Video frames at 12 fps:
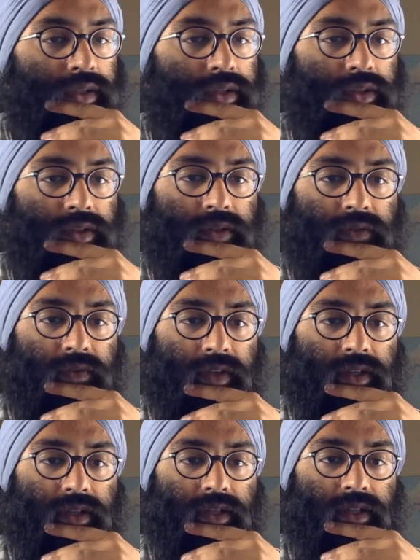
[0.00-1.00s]
You're
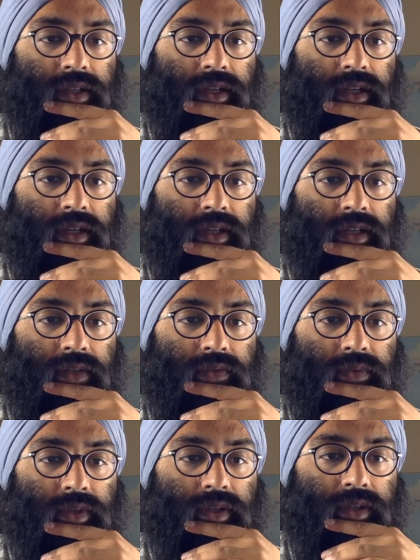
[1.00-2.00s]
defended, and if
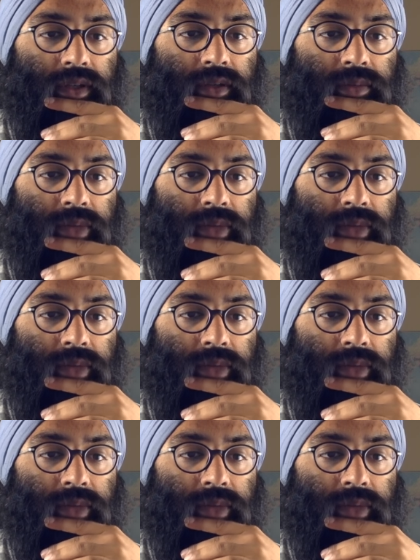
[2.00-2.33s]
we